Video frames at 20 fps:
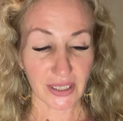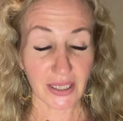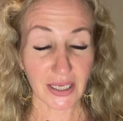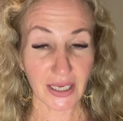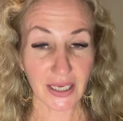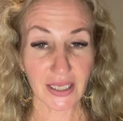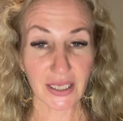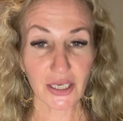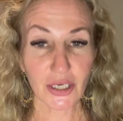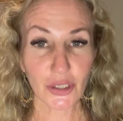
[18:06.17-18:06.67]

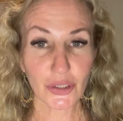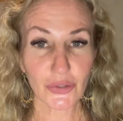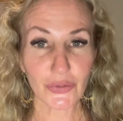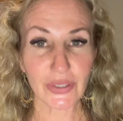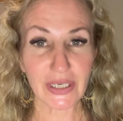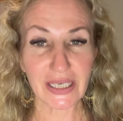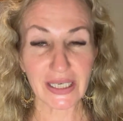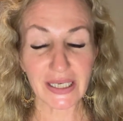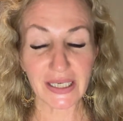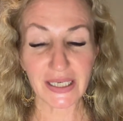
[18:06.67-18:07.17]

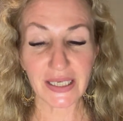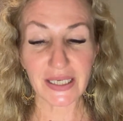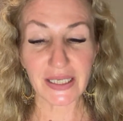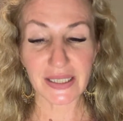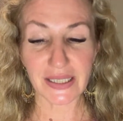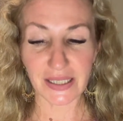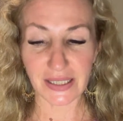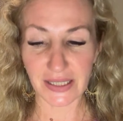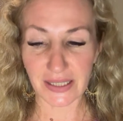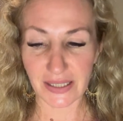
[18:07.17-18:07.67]

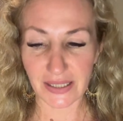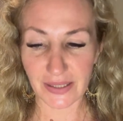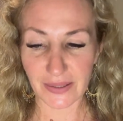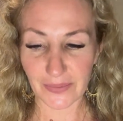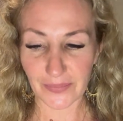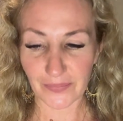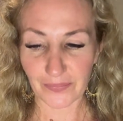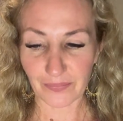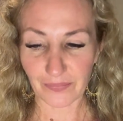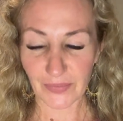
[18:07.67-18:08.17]
increases,
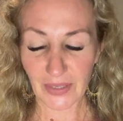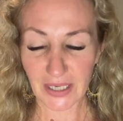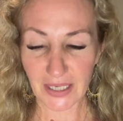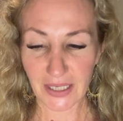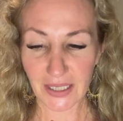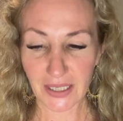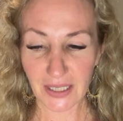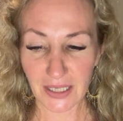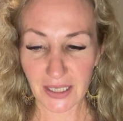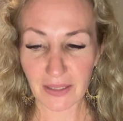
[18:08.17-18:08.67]
and
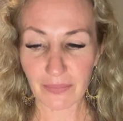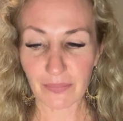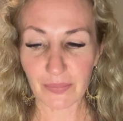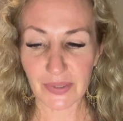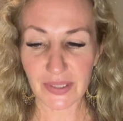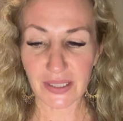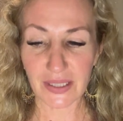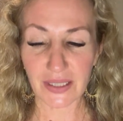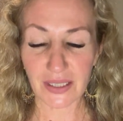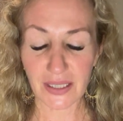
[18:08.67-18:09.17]
it
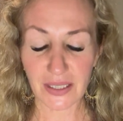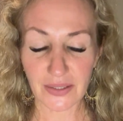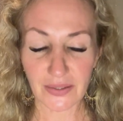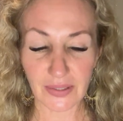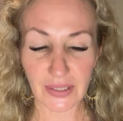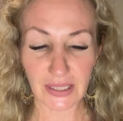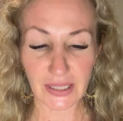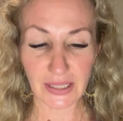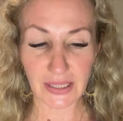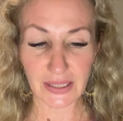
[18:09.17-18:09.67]
keeps
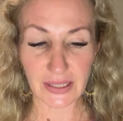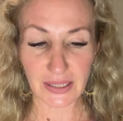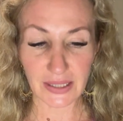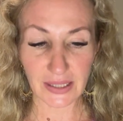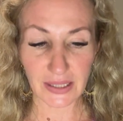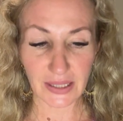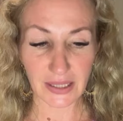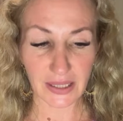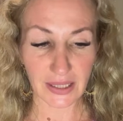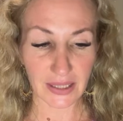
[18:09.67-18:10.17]

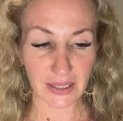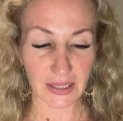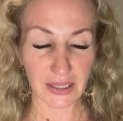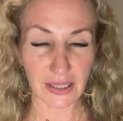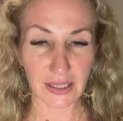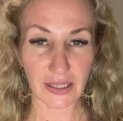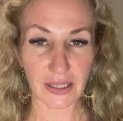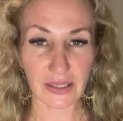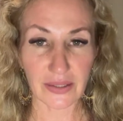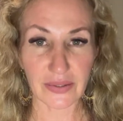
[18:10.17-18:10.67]
increasing and
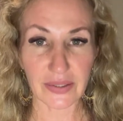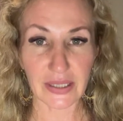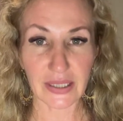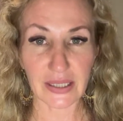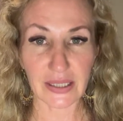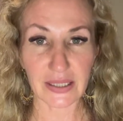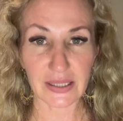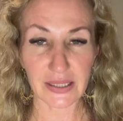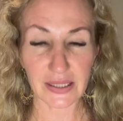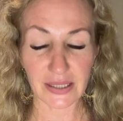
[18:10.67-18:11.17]

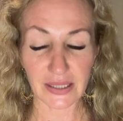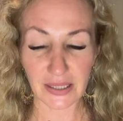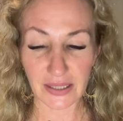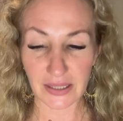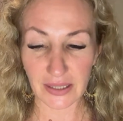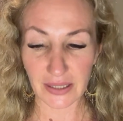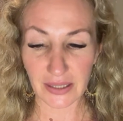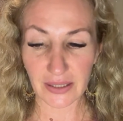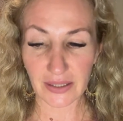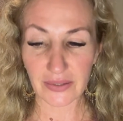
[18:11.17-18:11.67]
increasing and
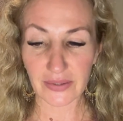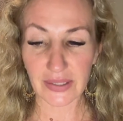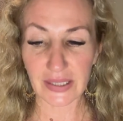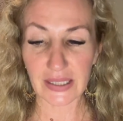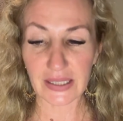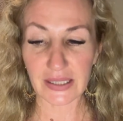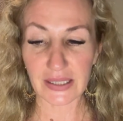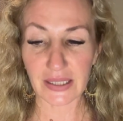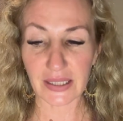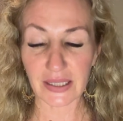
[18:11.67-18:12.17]

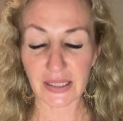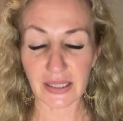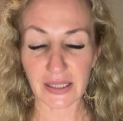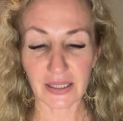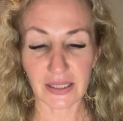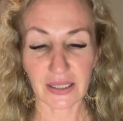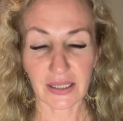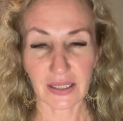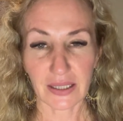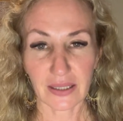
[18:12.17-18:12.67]

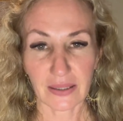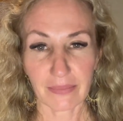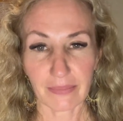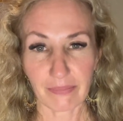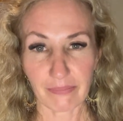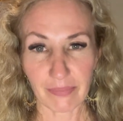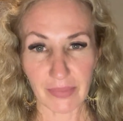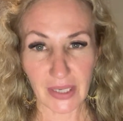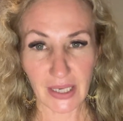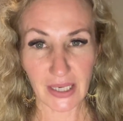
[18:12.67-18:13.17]
increasing
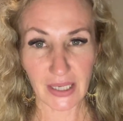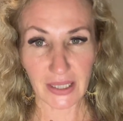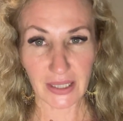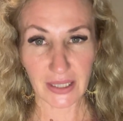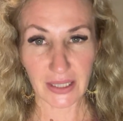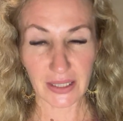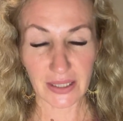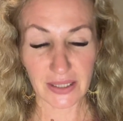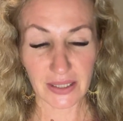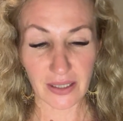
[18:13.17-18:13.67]

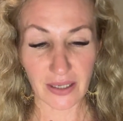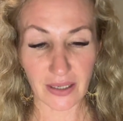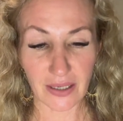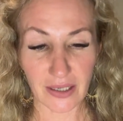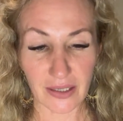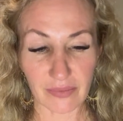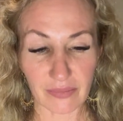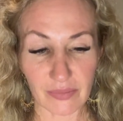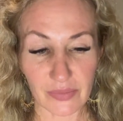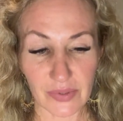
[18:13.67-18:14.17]
1,000,000
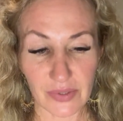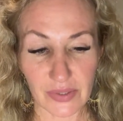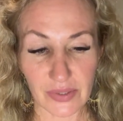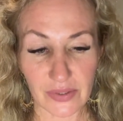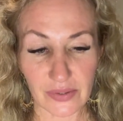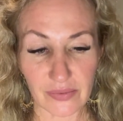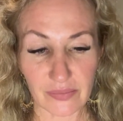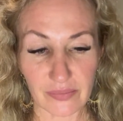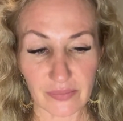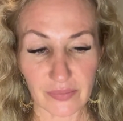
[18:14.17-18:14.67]

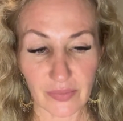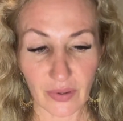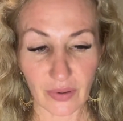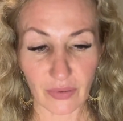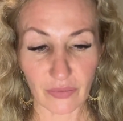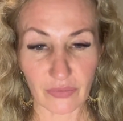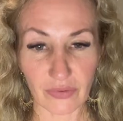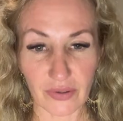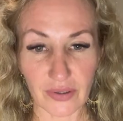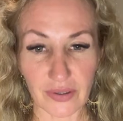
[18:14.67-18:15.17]
times
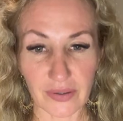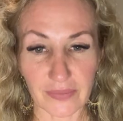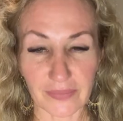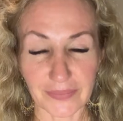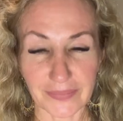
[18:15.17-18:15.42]
over.